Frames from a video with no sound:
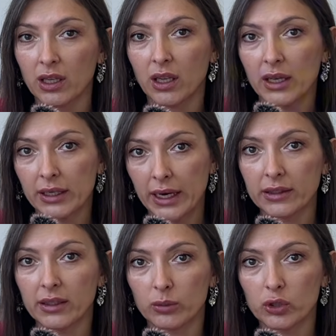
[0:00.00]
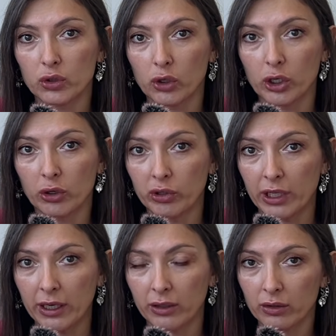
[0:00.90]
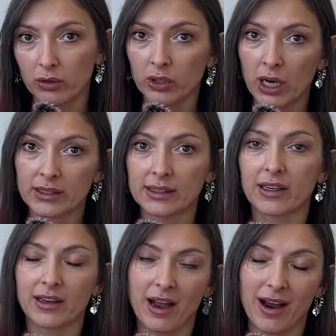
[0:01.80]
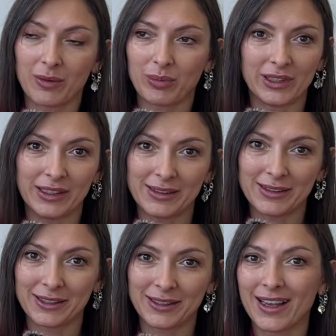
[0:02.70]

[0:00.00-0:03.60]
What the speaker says: and then add them to your Q&A. Don't ask AI, please.